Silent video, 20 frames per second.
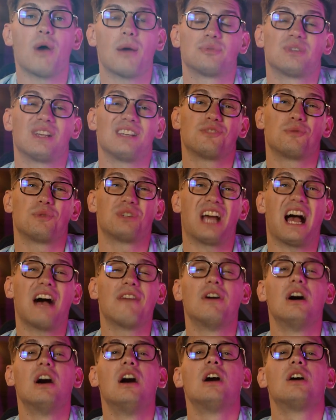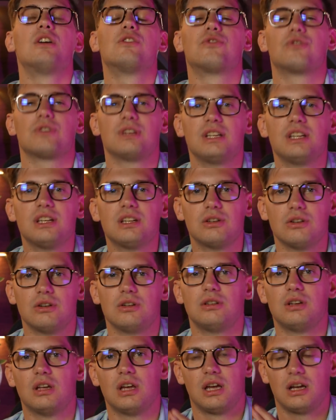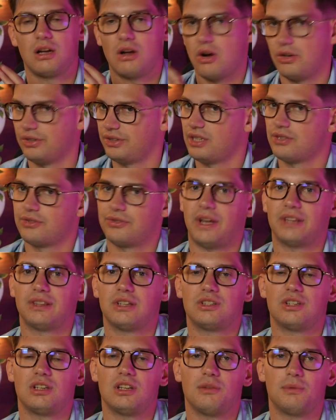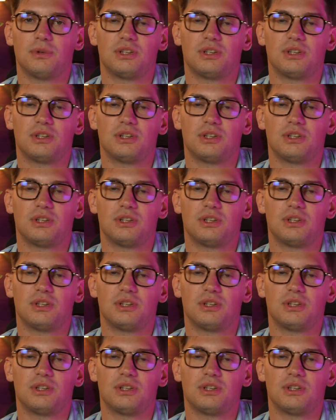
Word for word: websites which have really good content strategy,